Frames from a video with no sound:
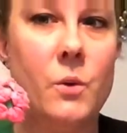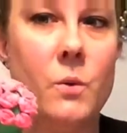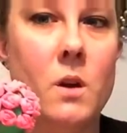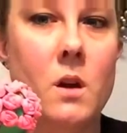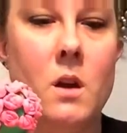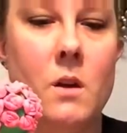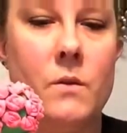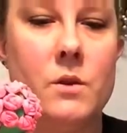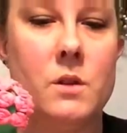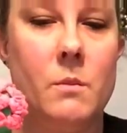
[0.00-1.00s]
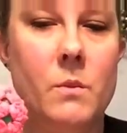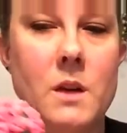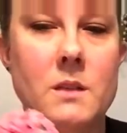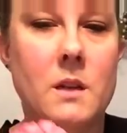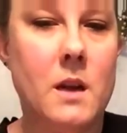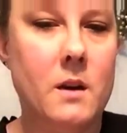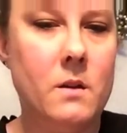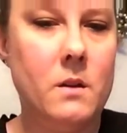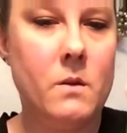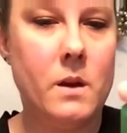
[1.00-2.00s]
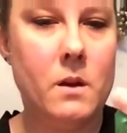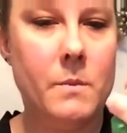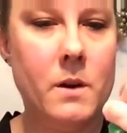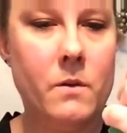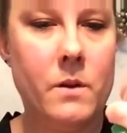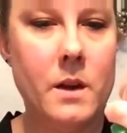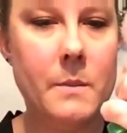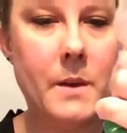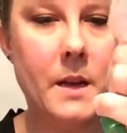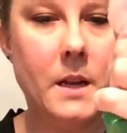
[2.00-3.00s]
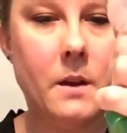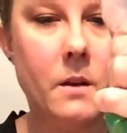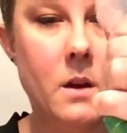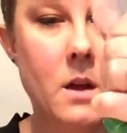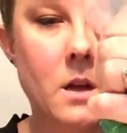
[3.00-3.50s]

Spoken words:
For some reason, I don't know. I hope I don't run out back here.